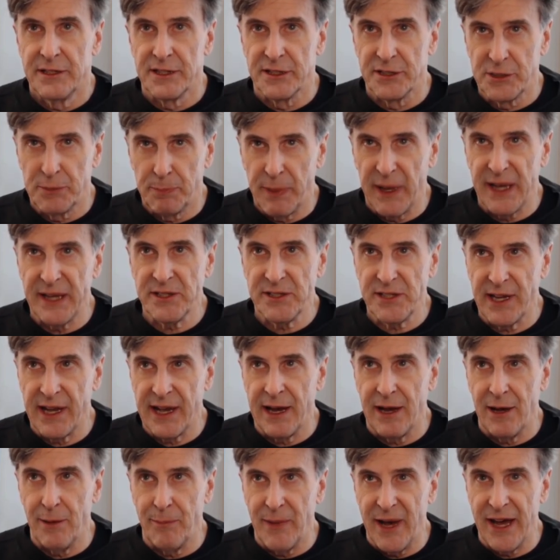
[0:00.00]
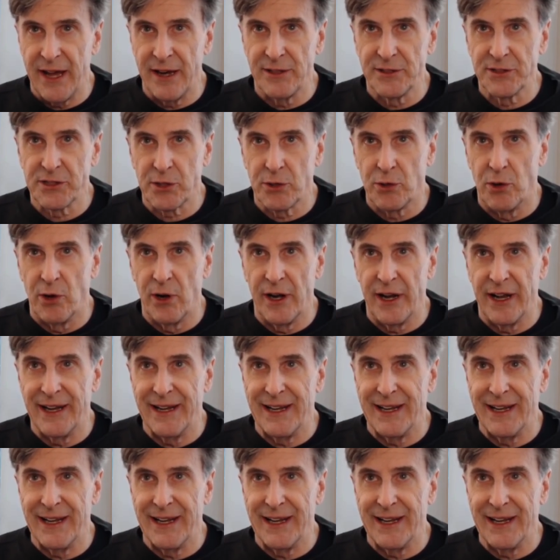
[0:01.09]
the Special model scored a